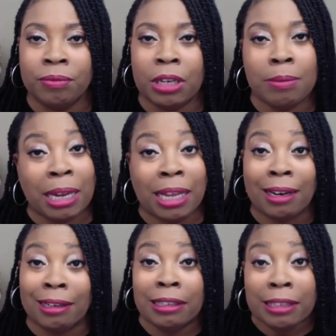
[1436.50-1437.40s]
Anybody got
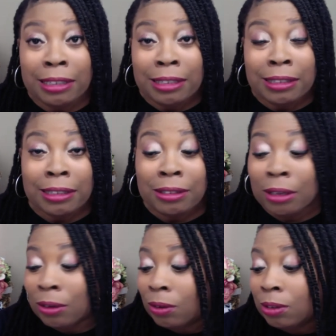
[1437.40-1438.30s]
a cousin
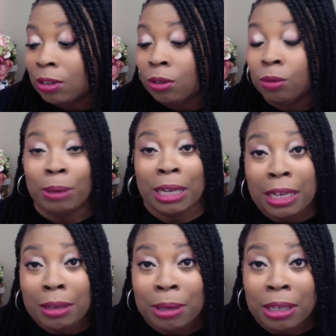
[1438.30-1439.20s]
or a little
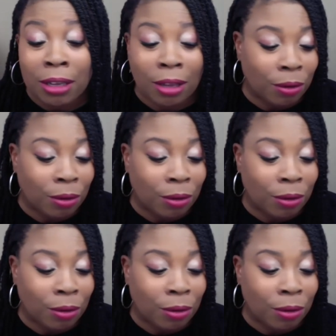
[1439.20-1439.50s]
baby